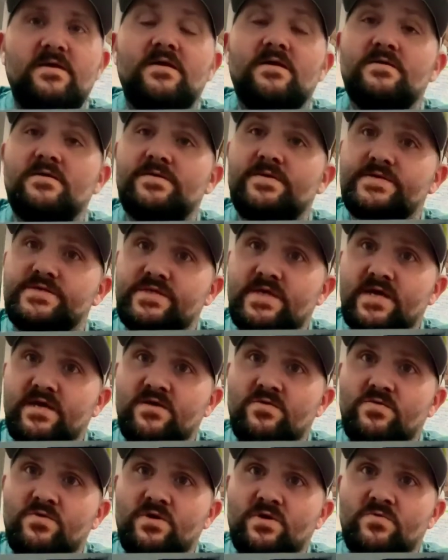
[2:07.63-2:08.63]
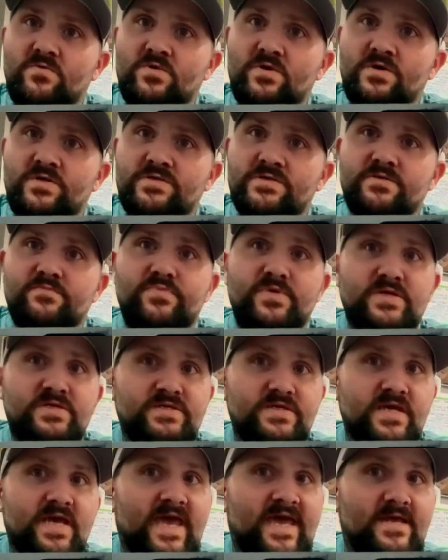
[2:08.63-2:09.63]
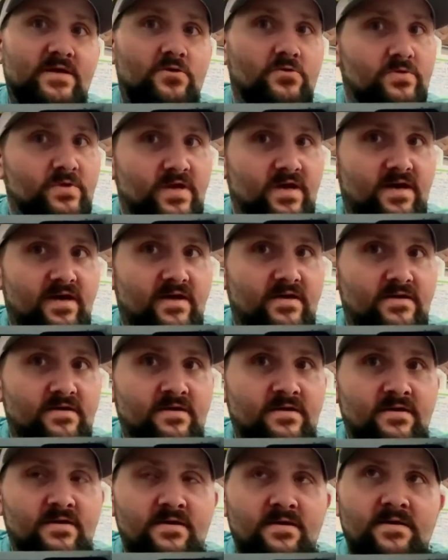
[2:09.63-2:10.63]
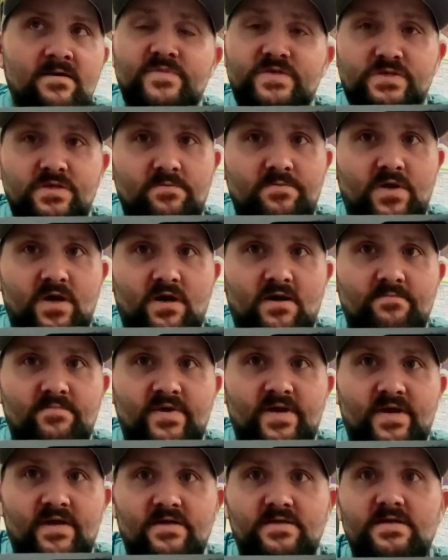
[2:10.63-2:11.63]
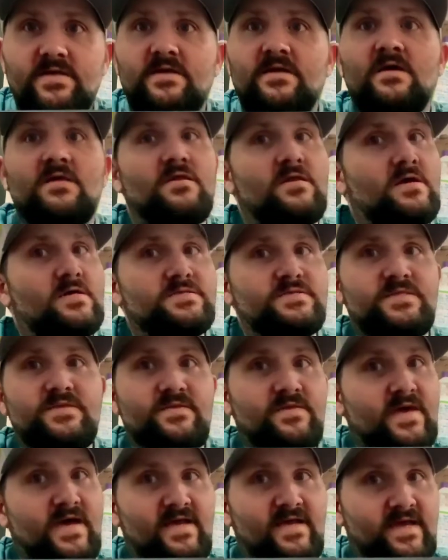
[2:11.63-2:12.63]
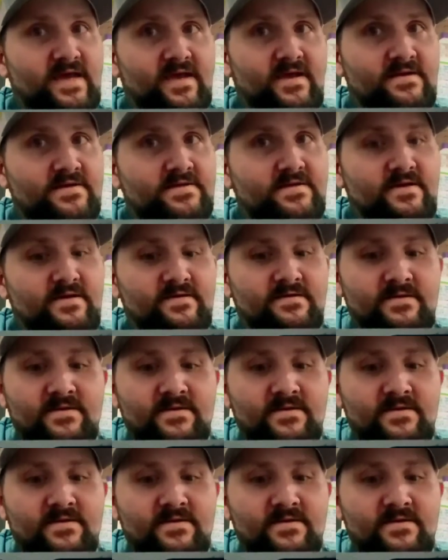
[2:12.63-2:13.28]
and then the second one was the PT-809 subcompact, and I loved that handgun.